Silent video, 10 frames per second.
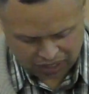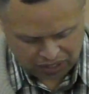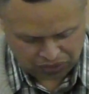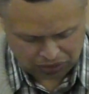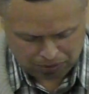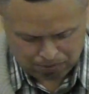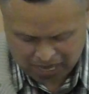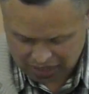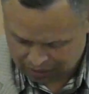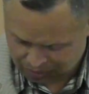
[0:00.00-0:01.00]
to go
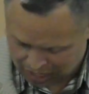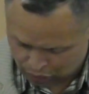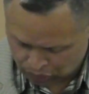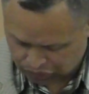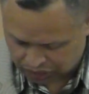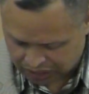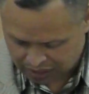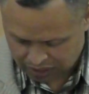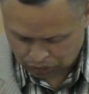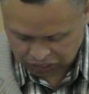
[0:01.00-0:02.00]
to uh, Luke, sorry,
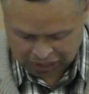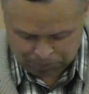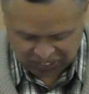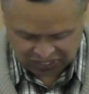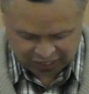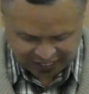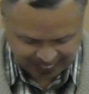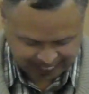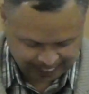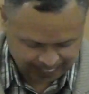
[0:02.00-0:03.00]
Luke chapter
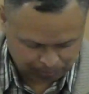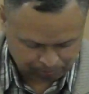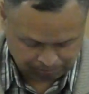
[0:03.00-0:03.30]
6,